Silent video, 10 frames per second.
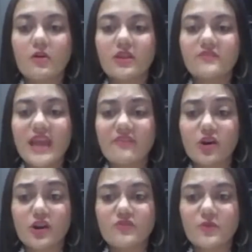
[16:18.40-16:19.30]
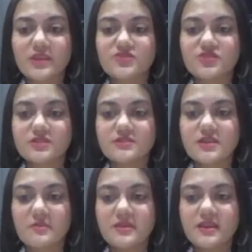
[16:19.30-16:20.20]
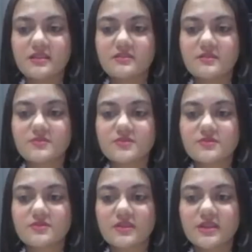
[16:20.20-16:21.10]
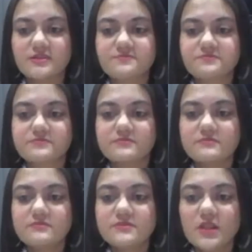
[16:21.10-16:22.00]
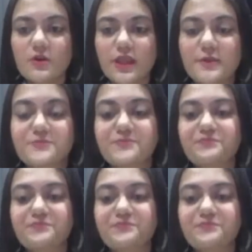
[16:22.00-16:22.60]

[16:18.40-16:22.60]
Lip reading: okay, we have a lot of questions coming in. I'm so sorry. Okay.